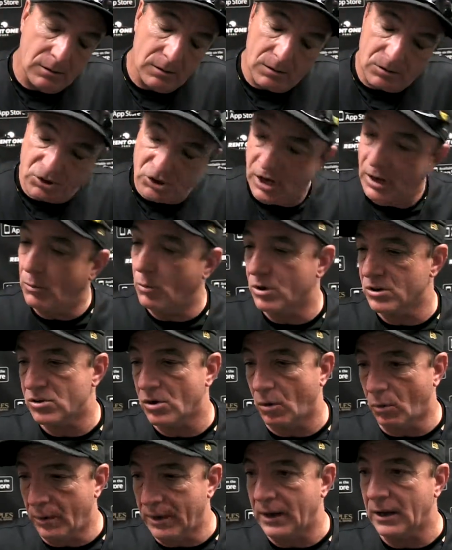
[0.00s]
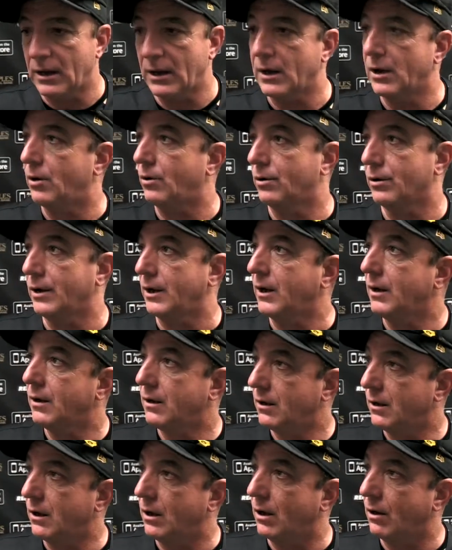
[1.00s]
the shame was we didn't hit early.
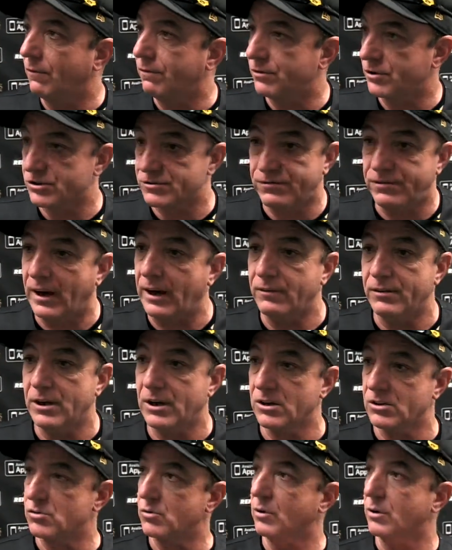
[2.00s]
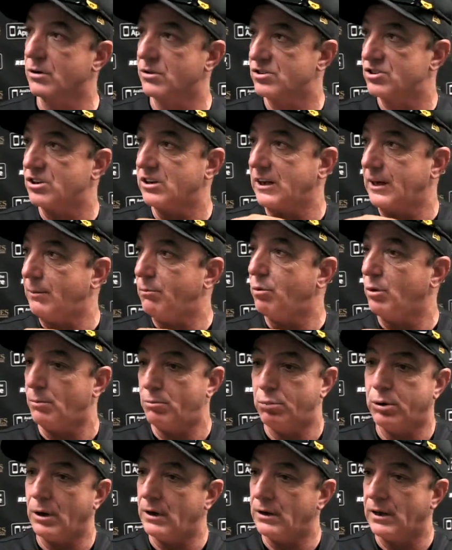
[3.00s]
You know, first five innings we were asleep. We
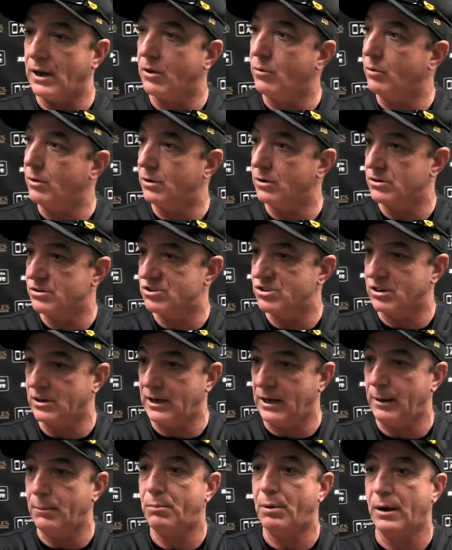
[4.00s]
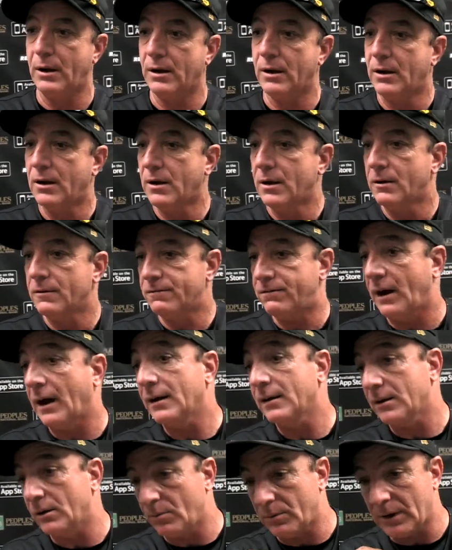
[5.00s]
played like we were asleep, and
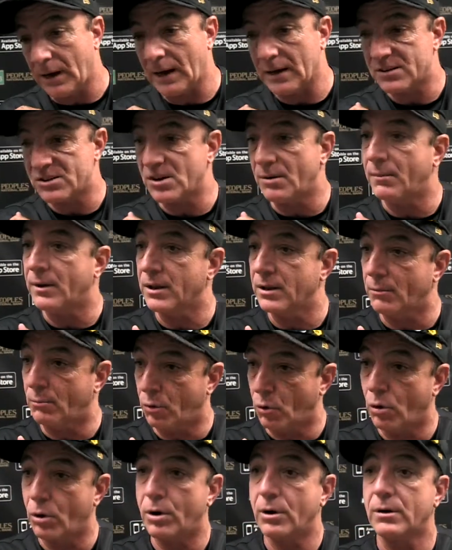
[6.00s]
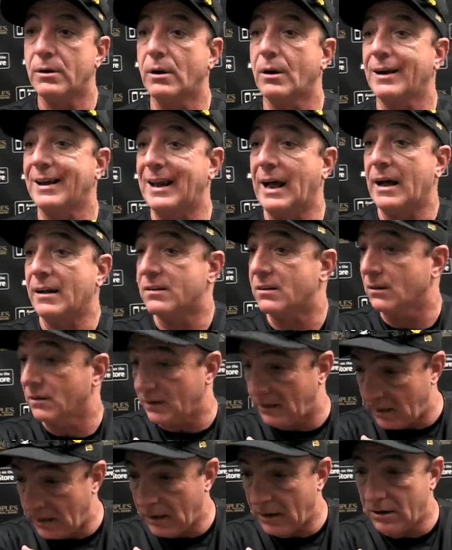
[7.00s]
finally we got something on the board, got the
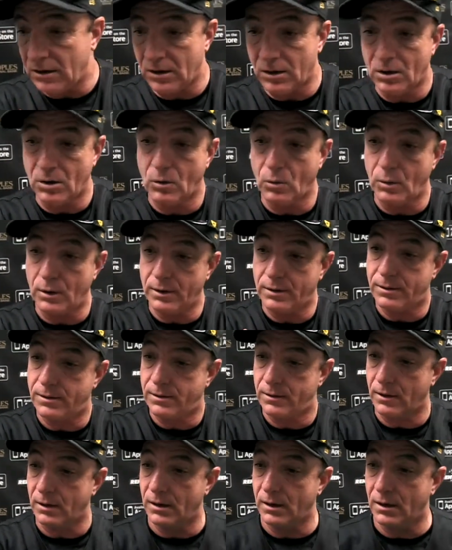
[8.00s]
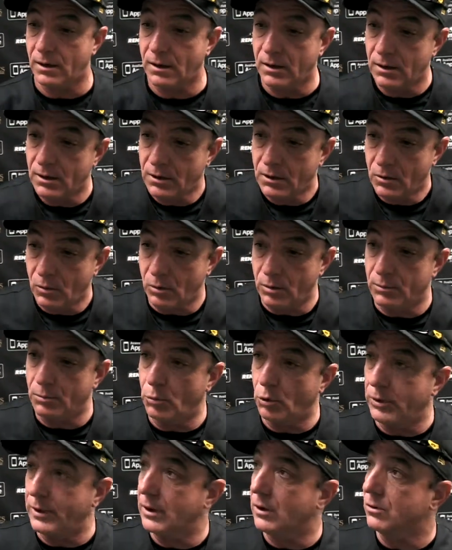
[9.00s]
lead. You know, with uh, with
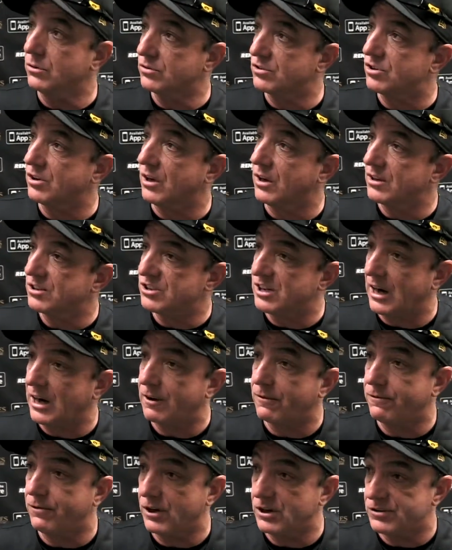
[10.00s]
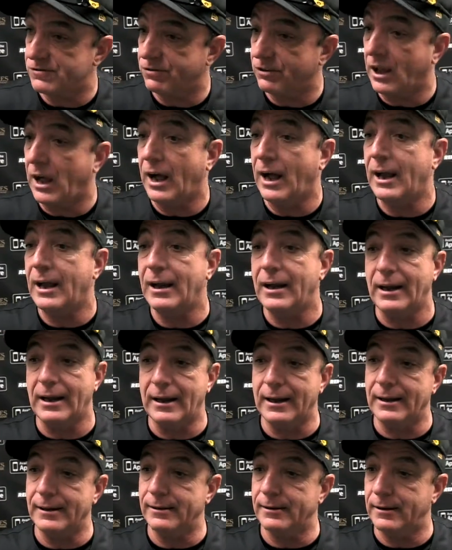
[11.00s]
Marino's uh, sacrifice fly,
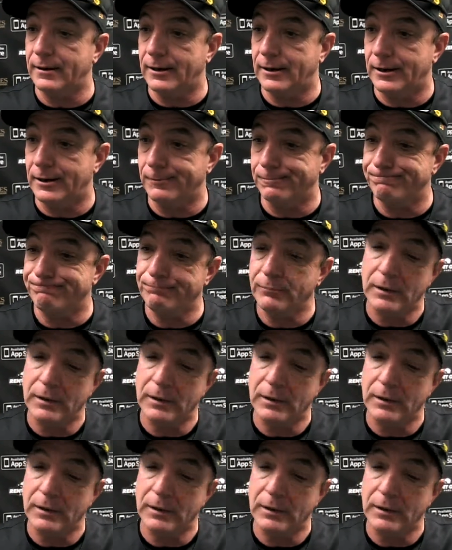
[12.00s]
and um,